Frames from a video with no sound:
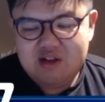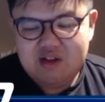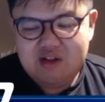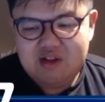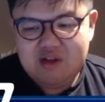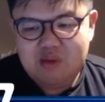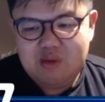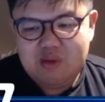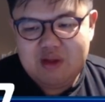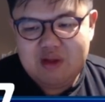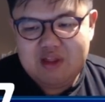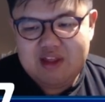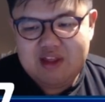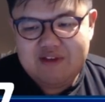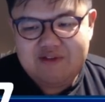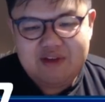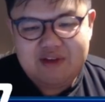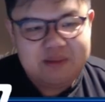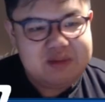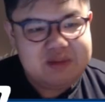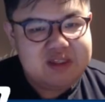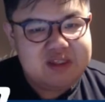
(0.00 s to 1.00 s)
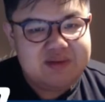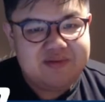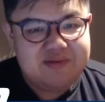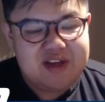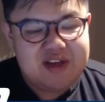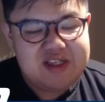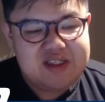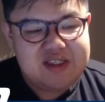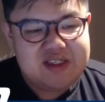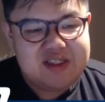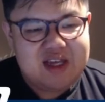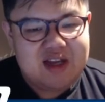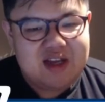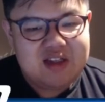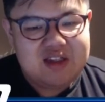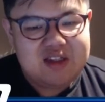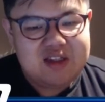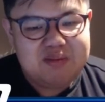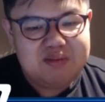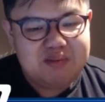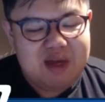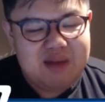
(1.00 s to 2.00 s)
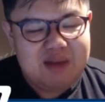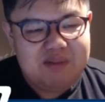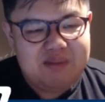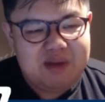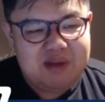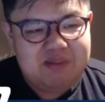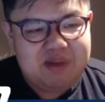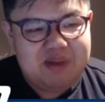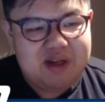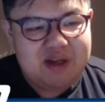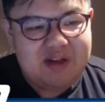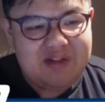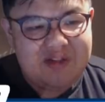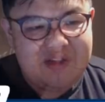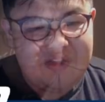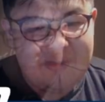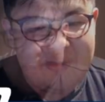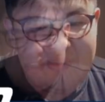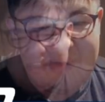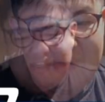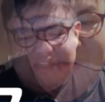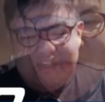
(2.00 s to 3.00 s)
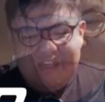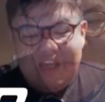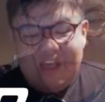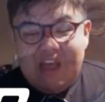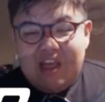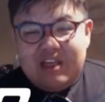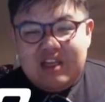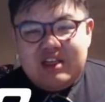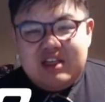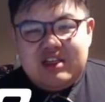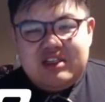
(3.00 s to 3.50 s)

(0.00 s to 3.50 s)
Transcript: the one that flips him face down might be better than the Mirror Wall.